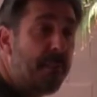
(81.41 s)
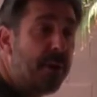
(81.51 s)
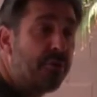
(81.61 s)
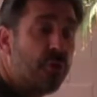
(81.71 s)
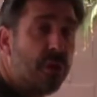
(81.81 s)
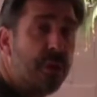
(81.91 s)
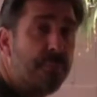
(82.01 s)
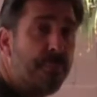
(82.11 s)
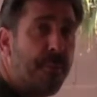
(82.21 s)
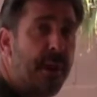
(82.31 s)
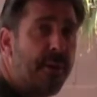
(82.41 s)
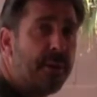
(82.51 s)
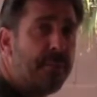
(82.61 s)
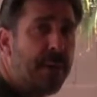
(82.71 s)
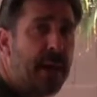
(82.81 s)
but it's already
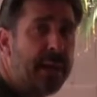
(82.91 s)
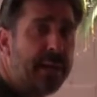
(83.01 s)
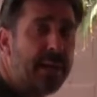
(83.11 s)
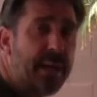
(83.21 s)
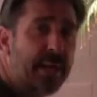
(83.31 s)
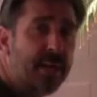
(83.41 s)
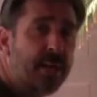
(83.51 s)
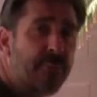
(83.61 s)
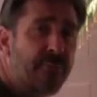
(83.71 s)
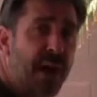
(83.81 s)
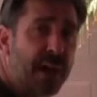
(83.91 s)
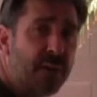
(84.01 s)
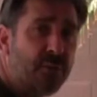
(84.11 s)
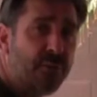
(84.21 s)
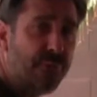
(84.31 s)
preparing the body and getting the
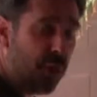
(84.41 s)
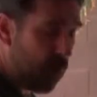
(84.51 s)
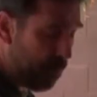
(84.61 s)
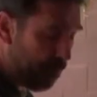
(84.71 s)
lymphatics to flow.